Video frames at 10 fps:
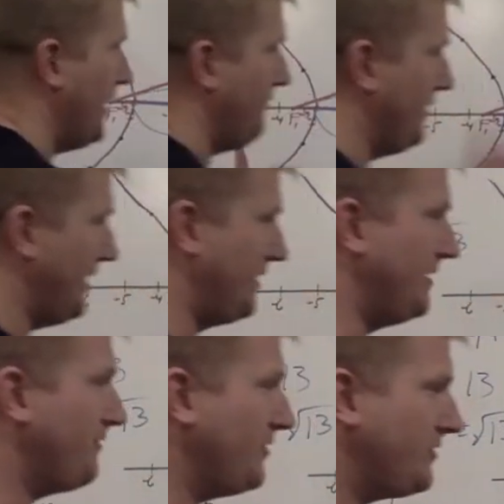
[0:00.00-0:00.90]
If we take the
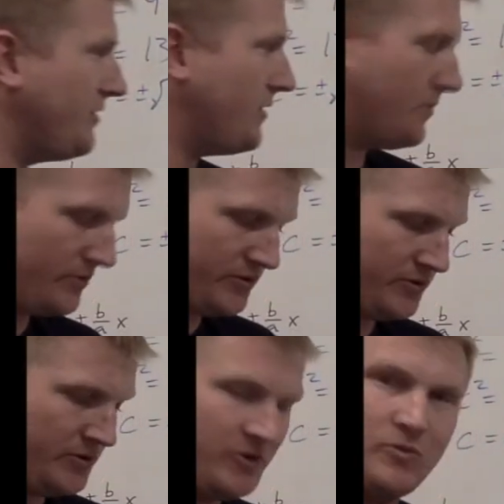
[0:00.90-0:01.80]
difference of those,
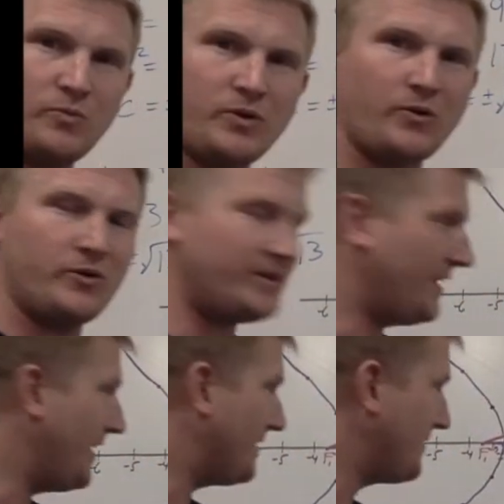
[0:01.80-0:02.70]
we're going to
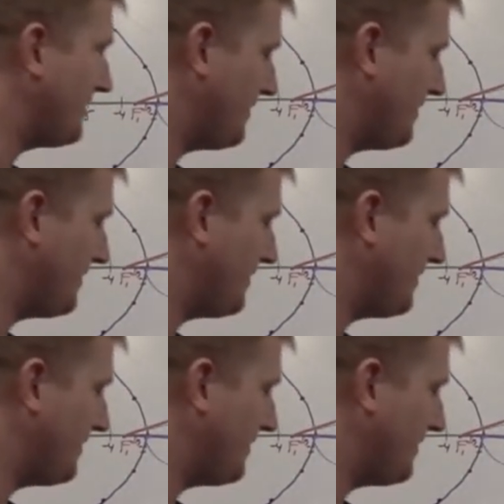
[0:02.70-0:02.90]
get,